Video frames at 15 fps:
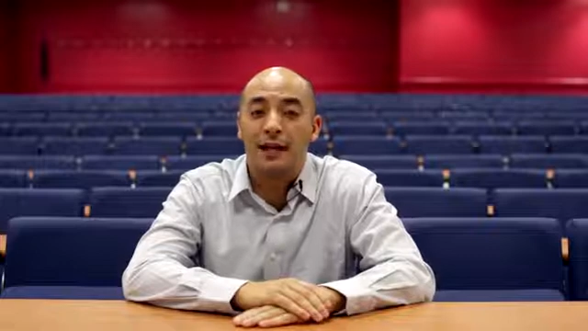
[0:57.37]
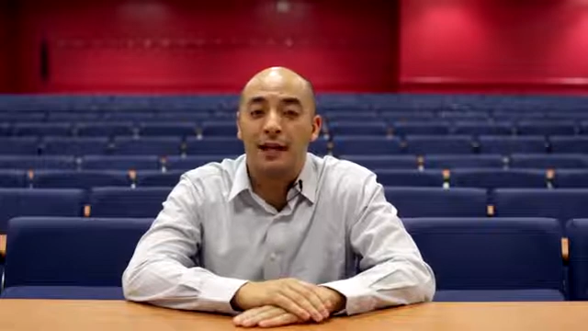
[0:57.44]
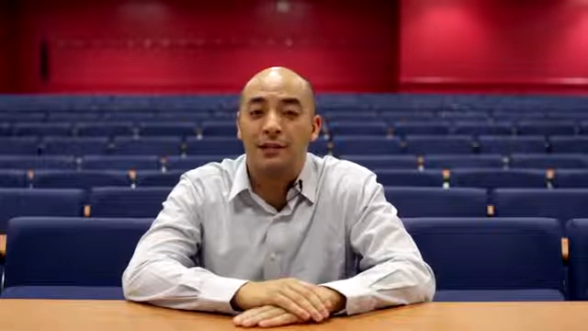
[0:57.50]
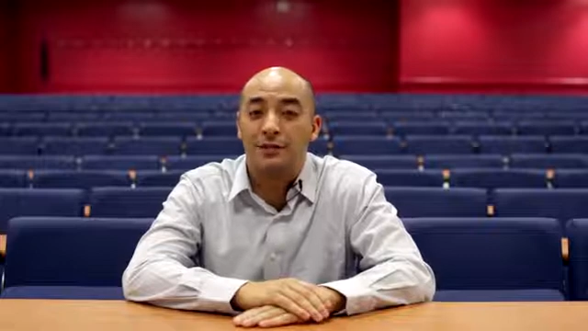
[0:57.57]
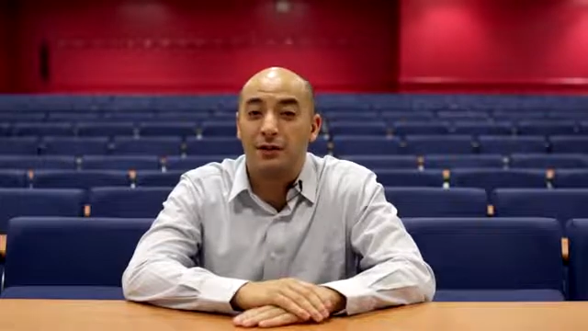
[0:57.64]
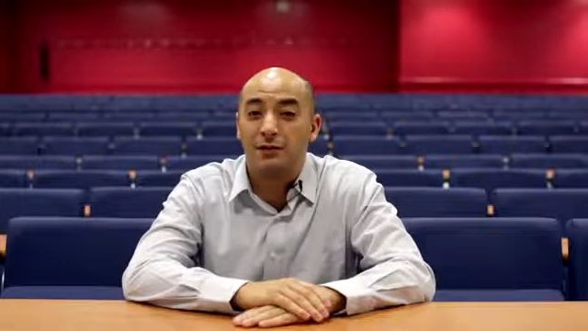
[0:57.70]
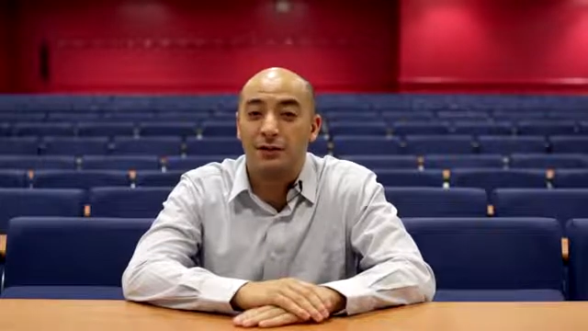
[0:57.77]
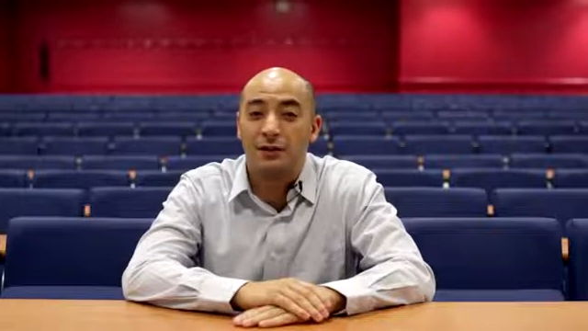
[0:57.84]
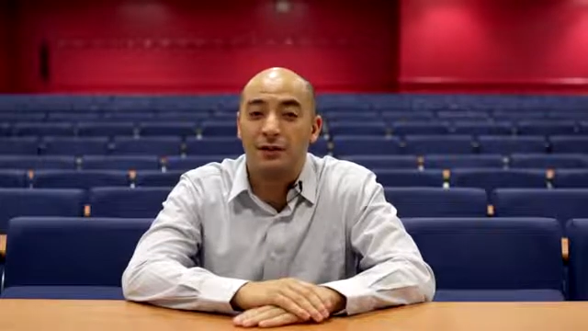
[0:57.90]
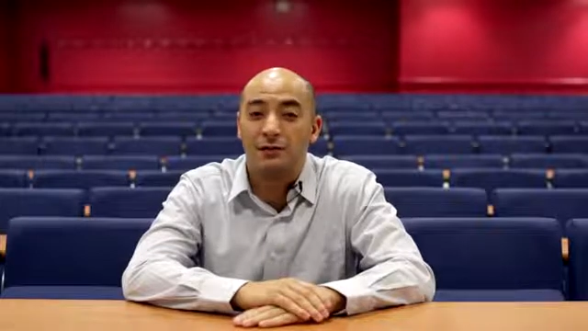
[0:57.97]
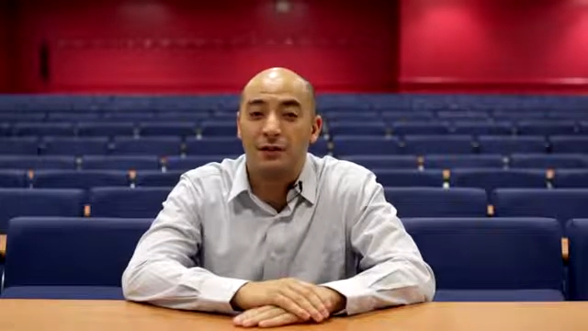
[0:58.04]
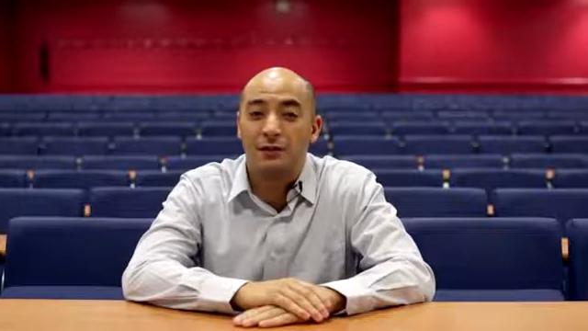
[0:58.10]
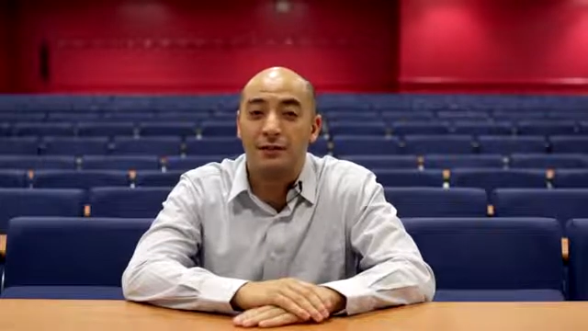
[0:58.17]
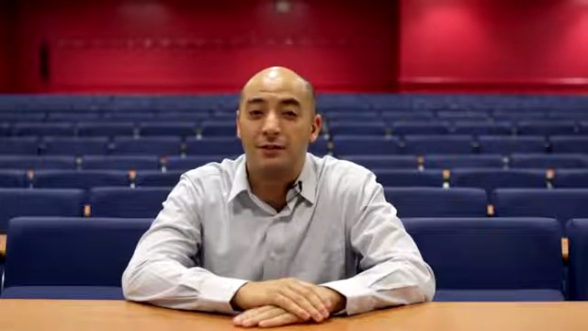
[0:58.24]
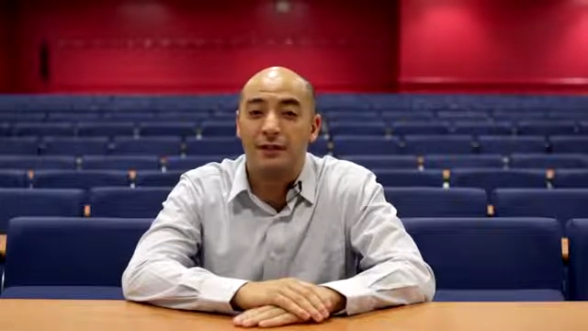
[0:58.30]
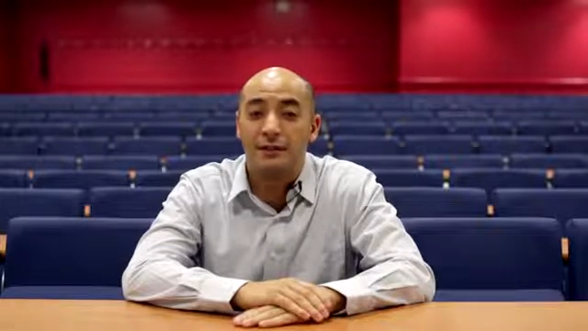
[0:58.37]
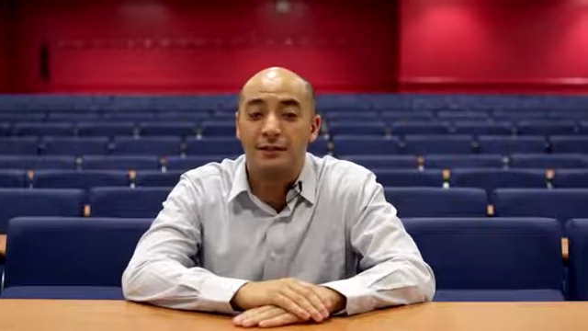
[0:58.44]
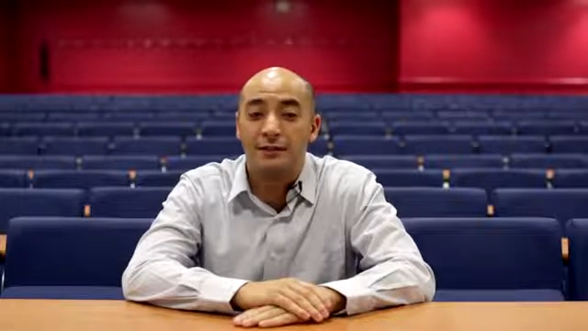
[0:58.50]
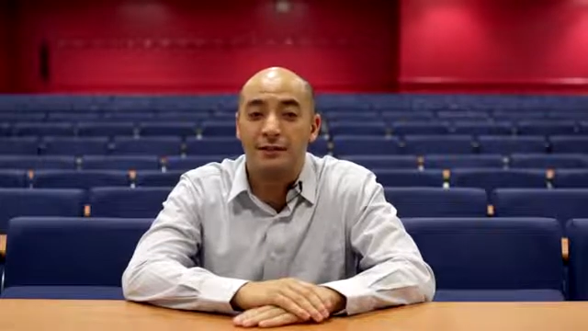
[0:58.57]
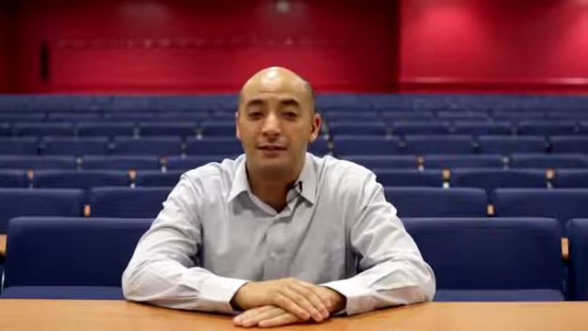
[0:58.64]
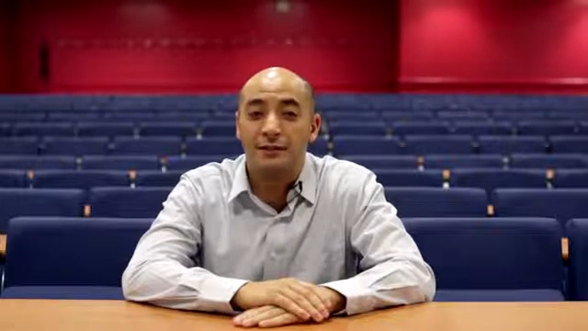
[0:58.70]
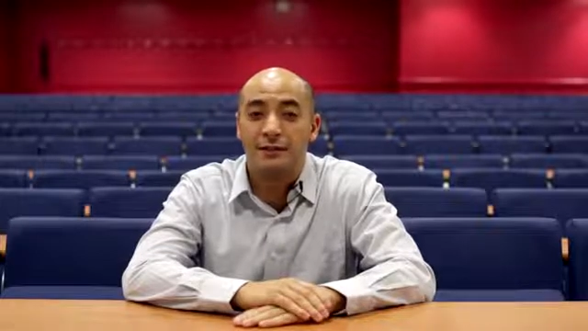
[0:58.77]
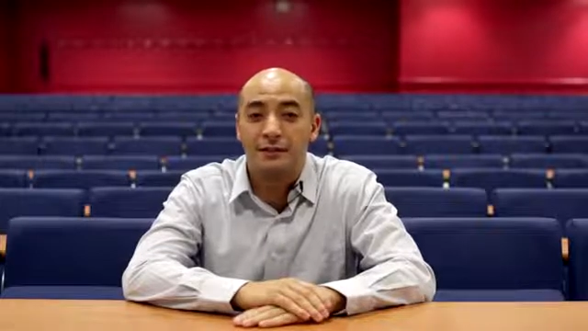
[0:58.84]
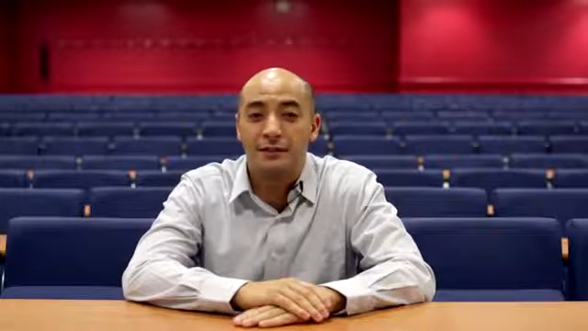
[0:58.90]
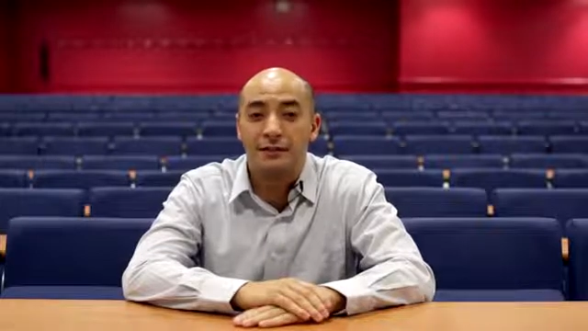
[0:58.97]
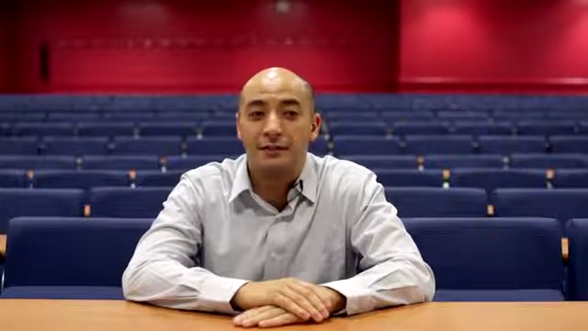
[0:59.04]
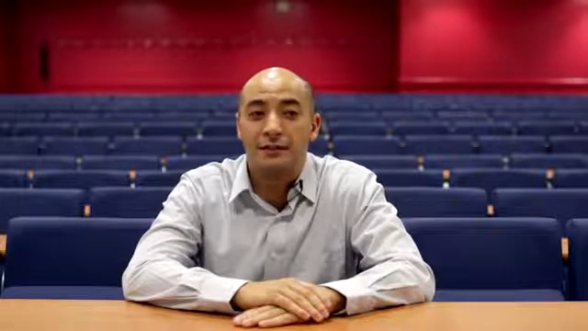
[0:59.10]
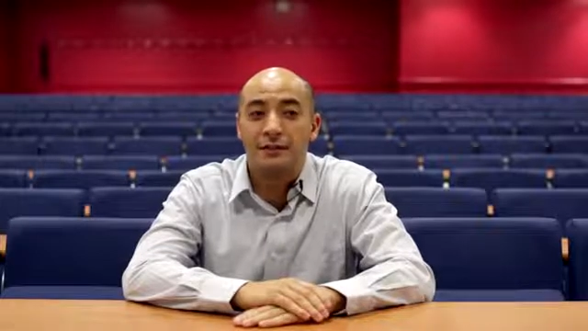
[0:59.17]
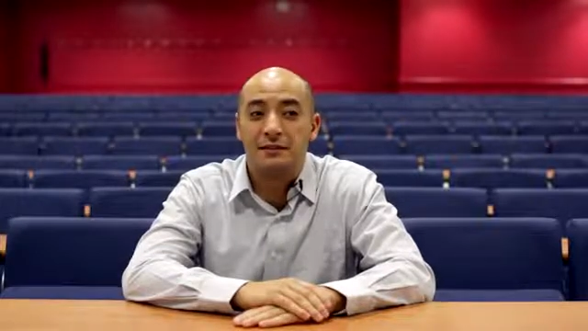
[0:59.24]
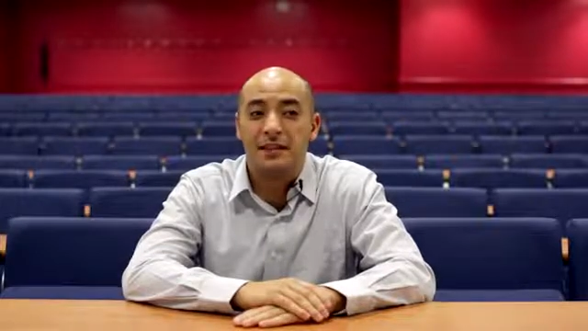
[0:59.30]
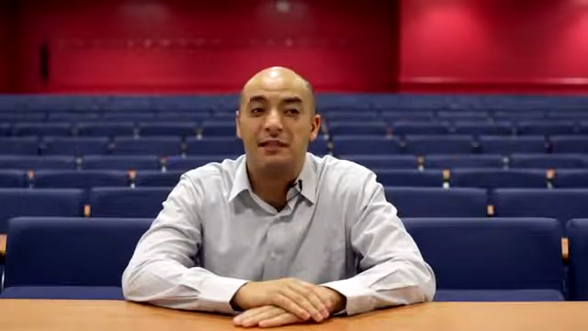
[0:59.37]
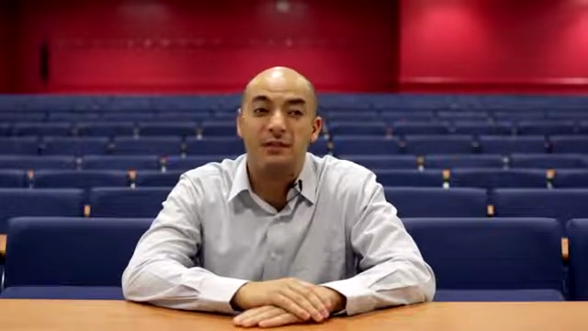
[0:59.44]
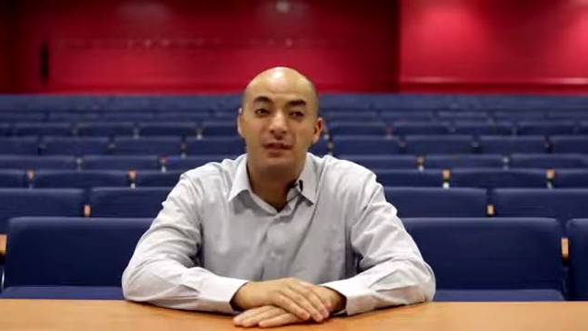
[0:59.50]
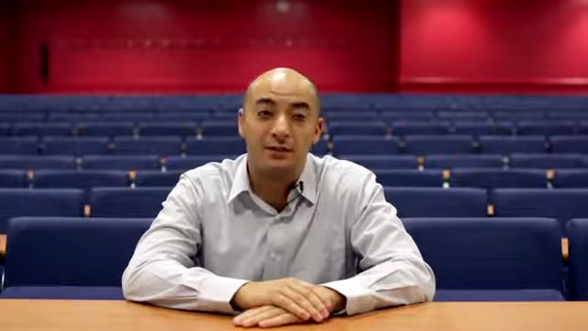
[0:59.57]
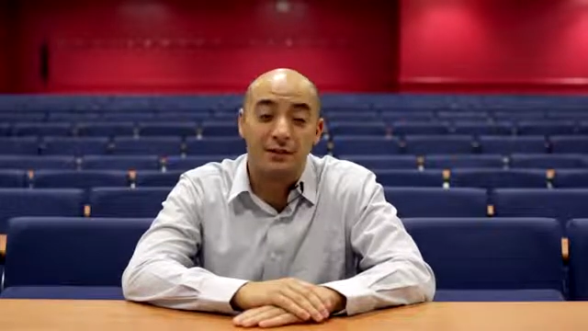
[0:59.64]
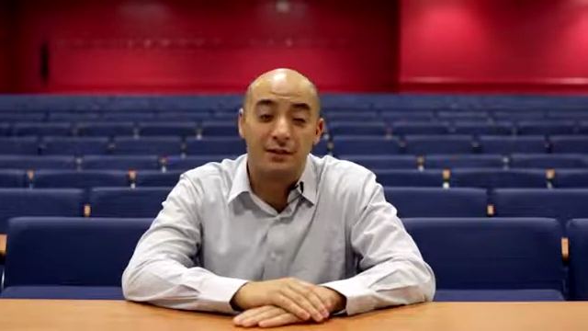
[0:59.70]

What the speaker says: air traffic control need safety